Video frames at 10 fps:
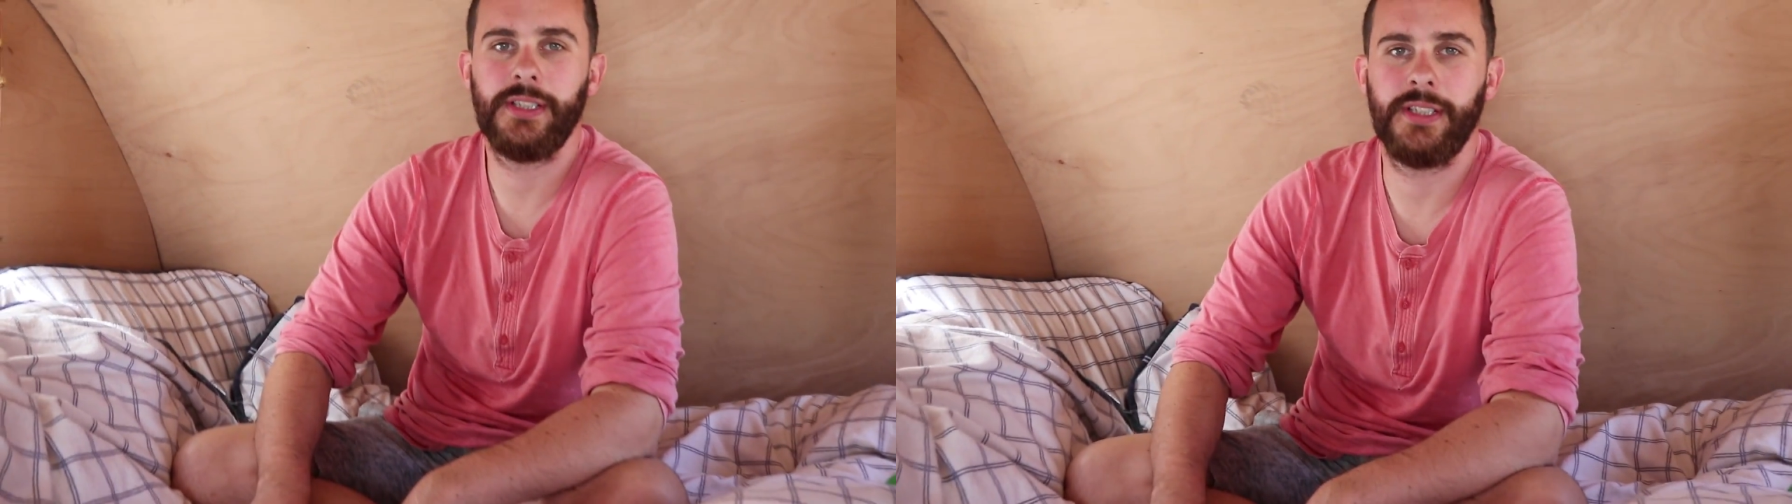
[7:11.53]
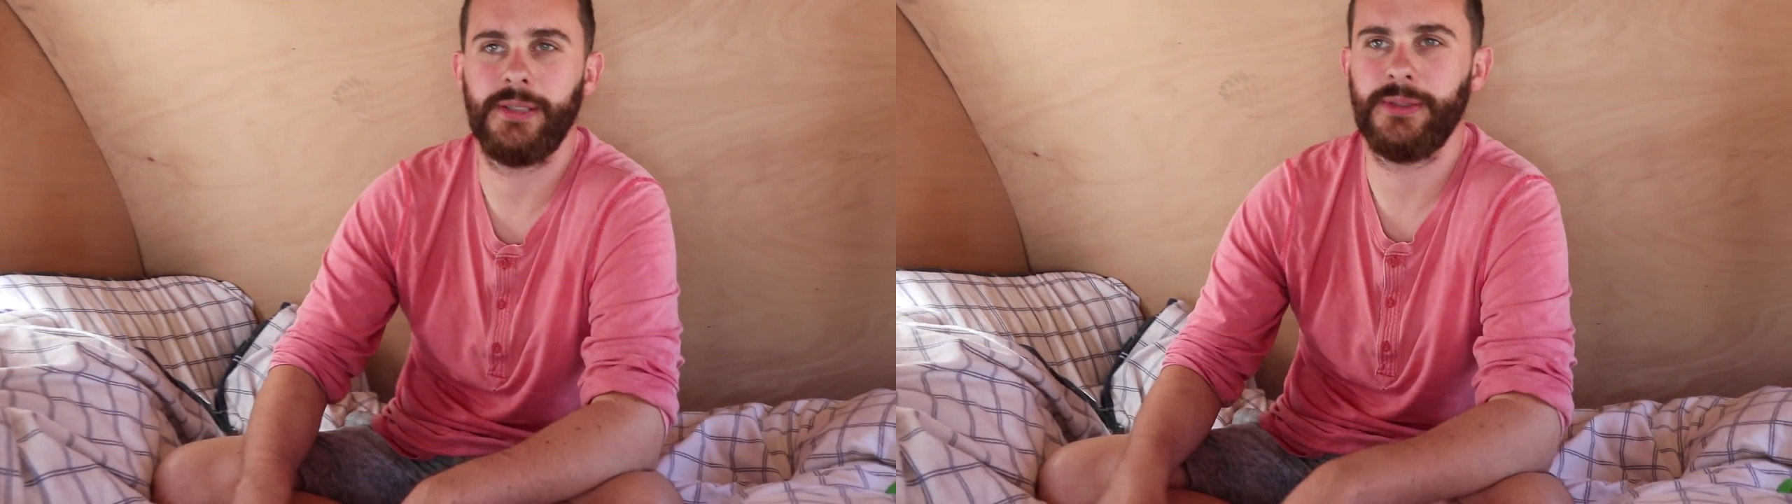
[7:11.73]

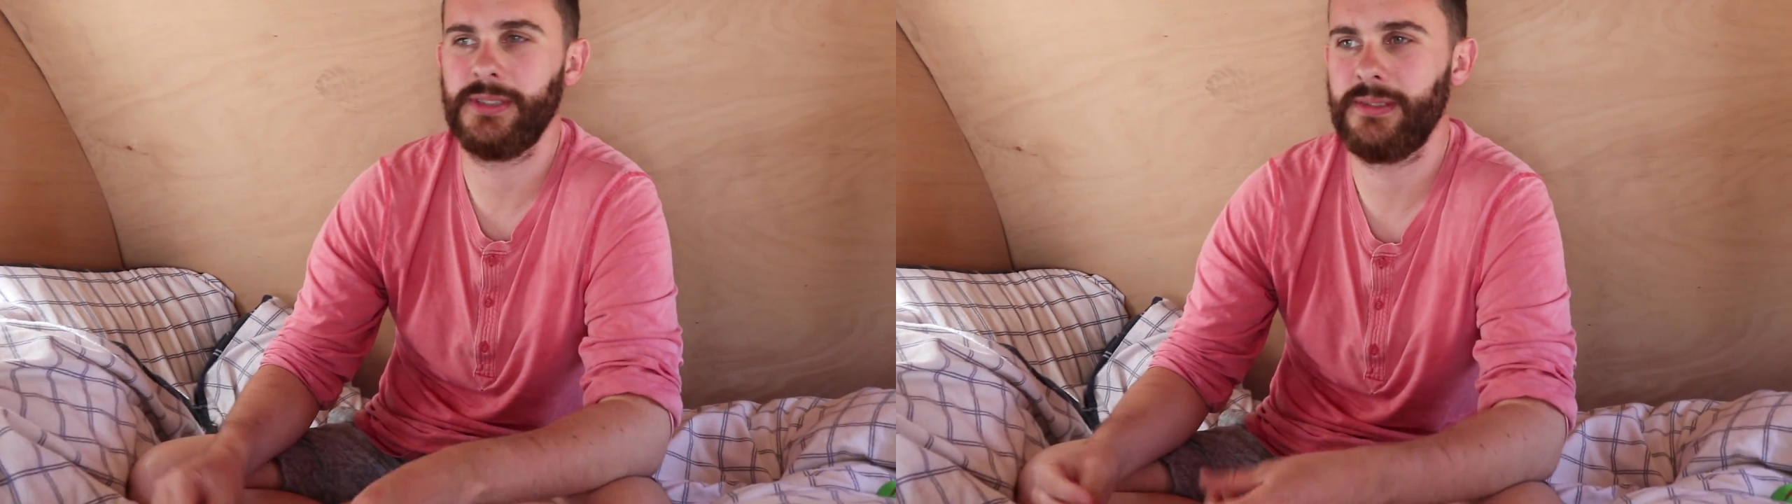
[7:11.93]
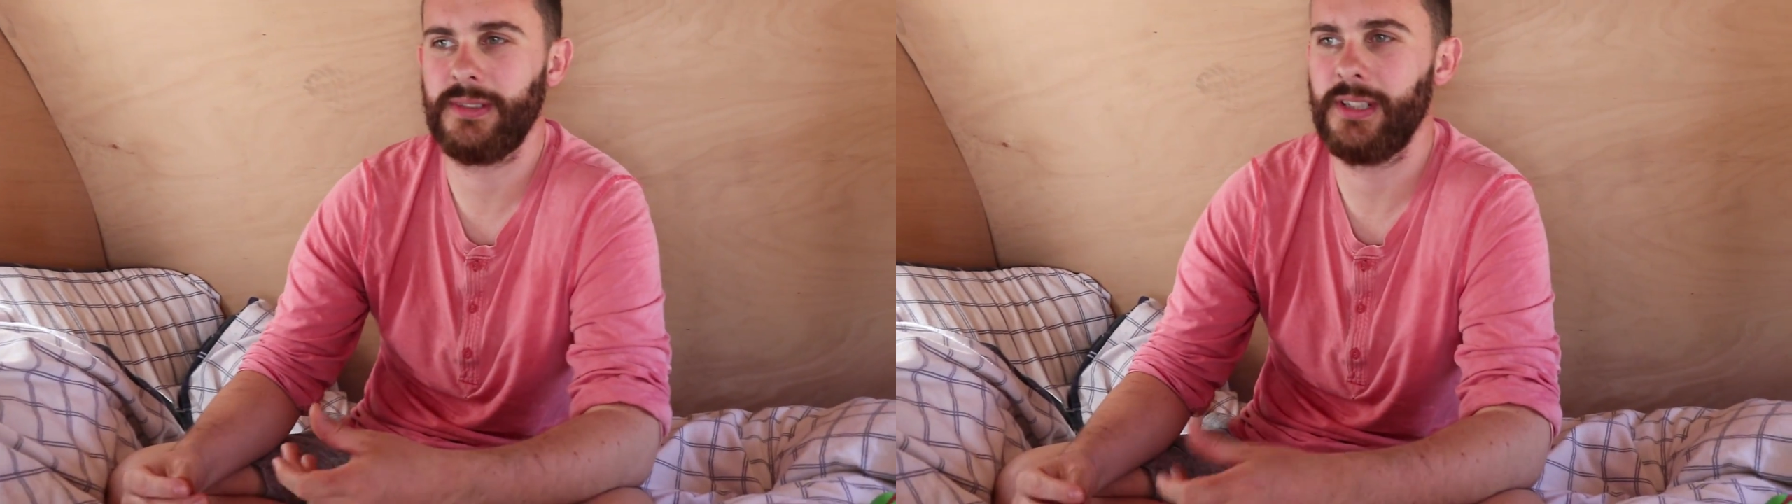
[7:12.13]
and it
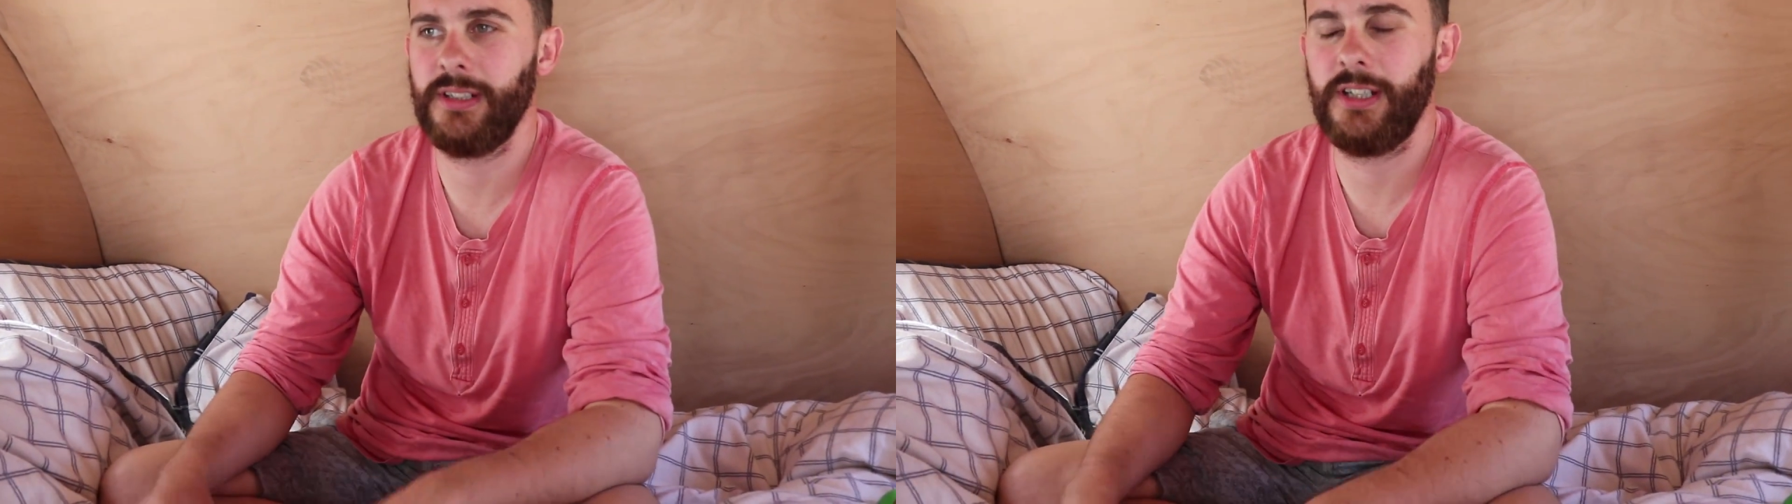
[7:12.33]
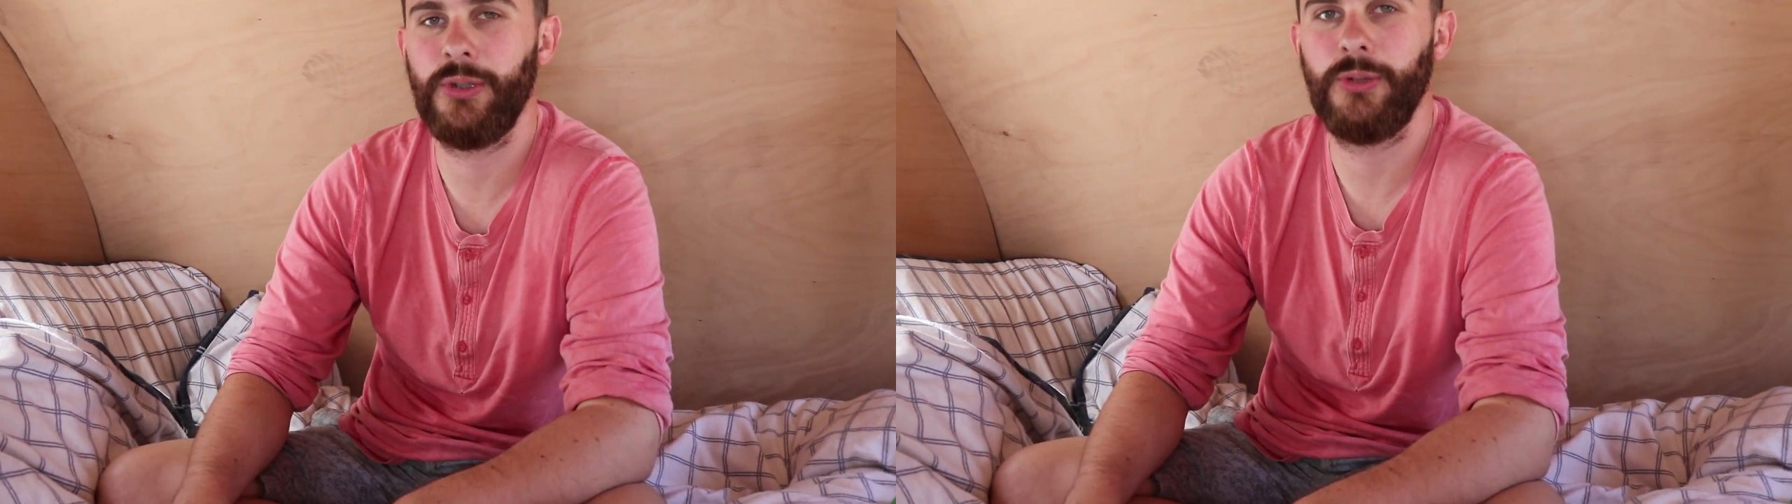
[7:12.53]
was going
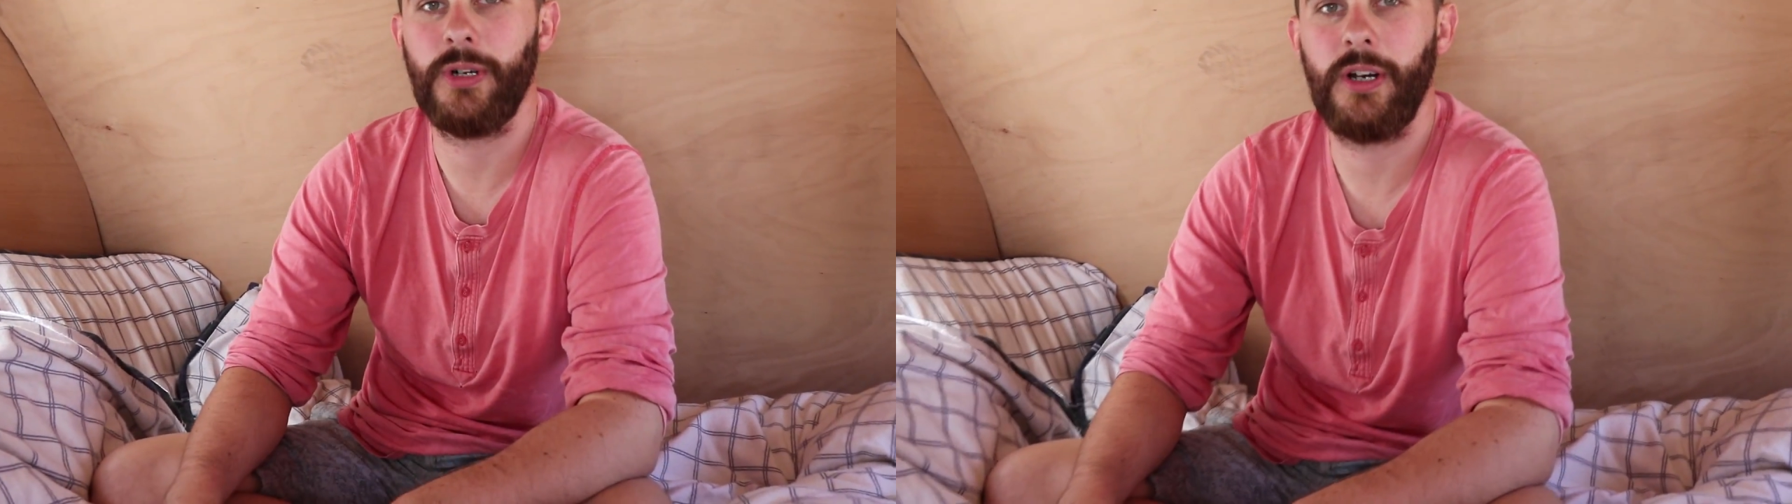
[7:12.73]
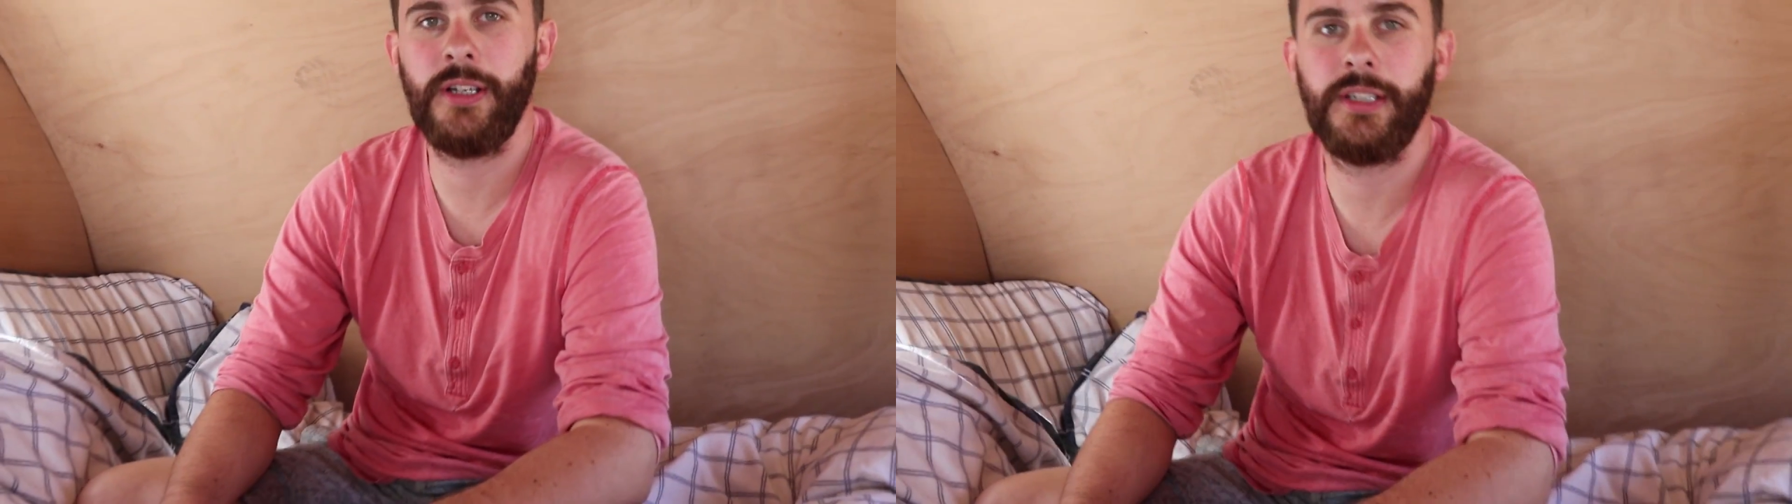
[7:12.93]
like all
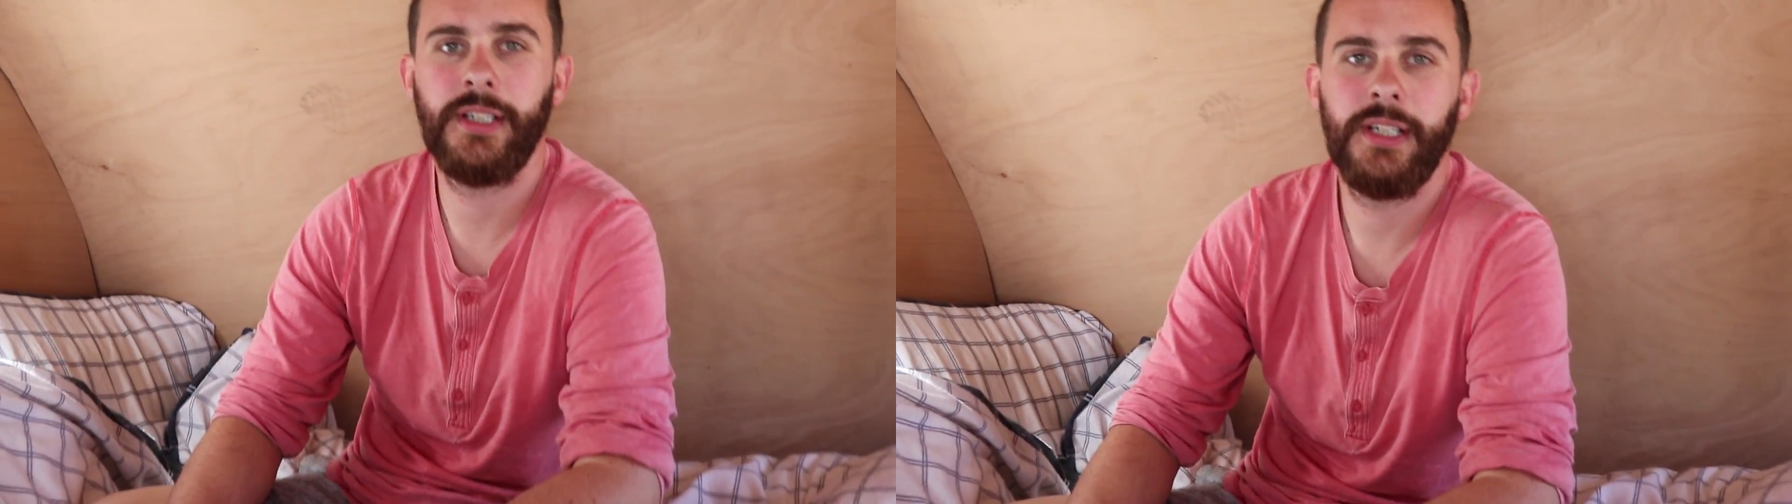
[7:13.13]
rotten.